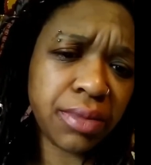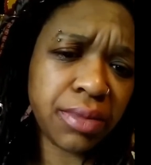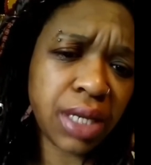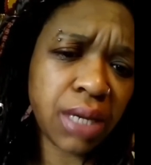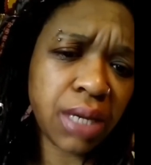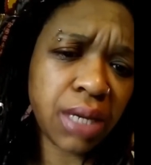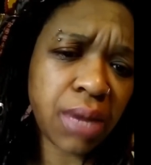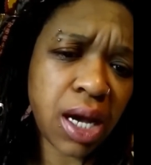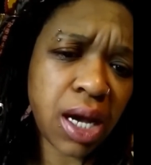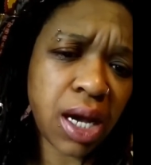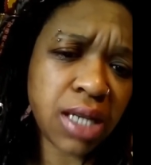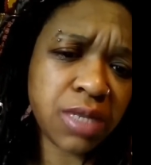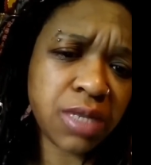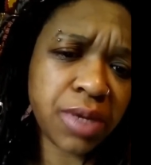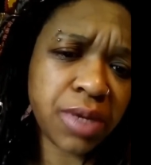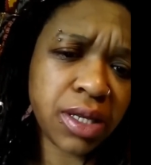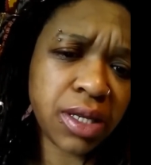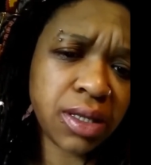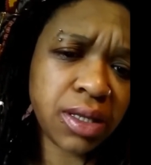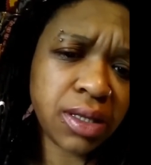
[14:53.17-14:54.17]
and my
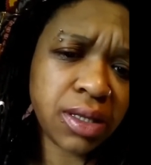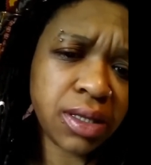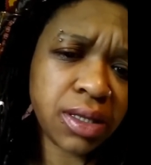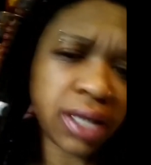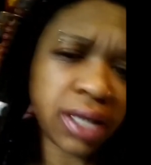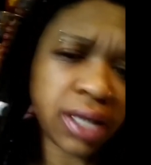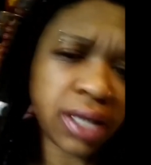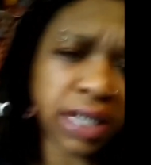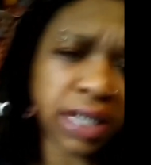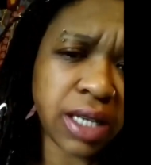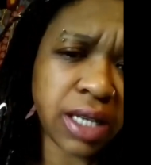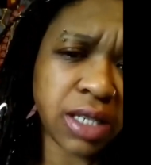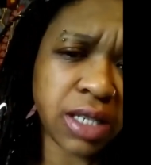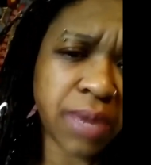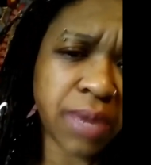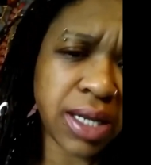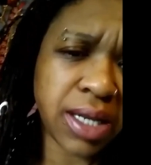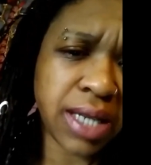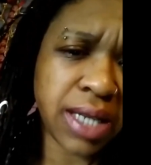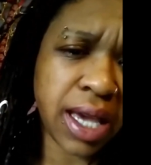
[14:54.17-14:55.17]
husband, they touch
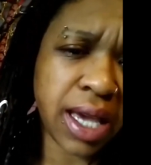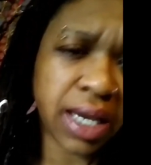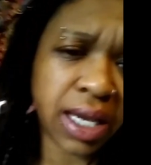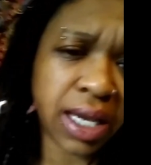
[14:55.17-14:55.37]
my deck,